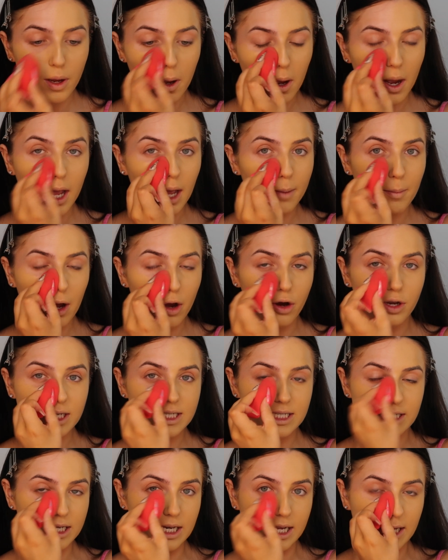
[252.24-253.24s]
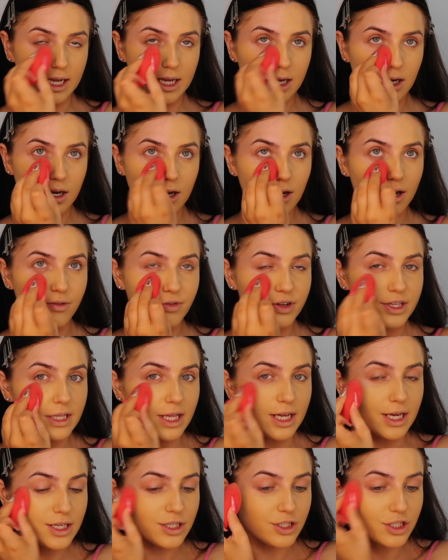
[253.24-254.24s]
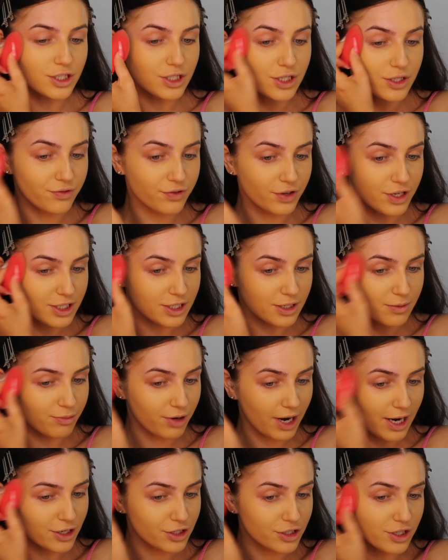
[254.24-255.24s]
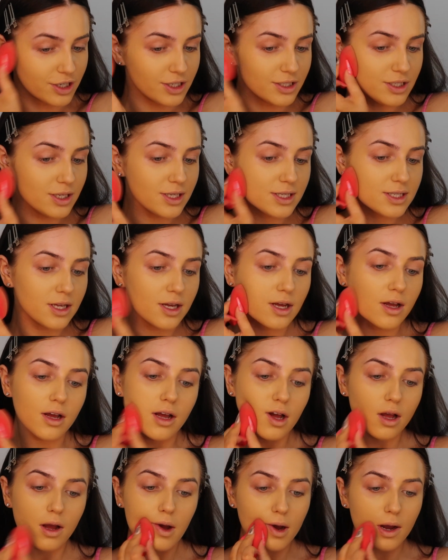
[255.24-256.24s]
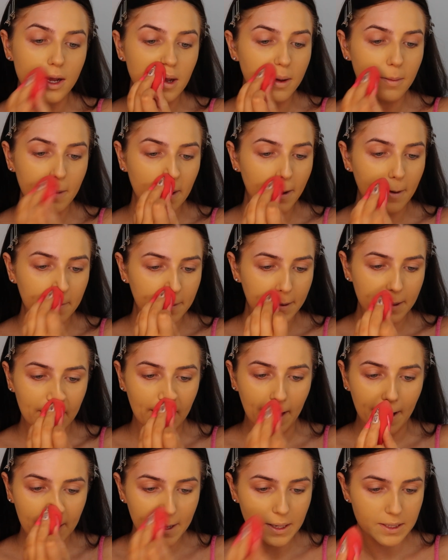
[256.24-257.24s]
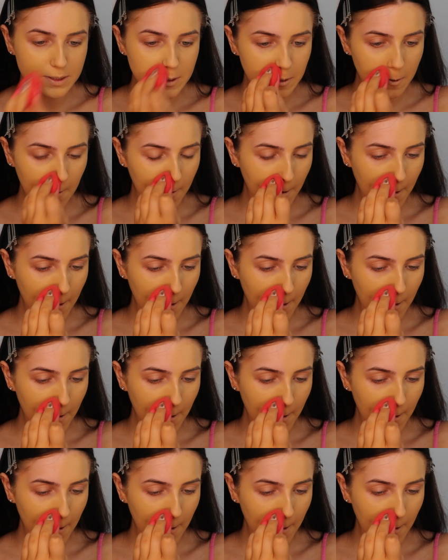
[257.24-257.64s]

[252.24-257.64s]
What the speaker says: I am honestly loving this, just as first impressions. I am obsessed.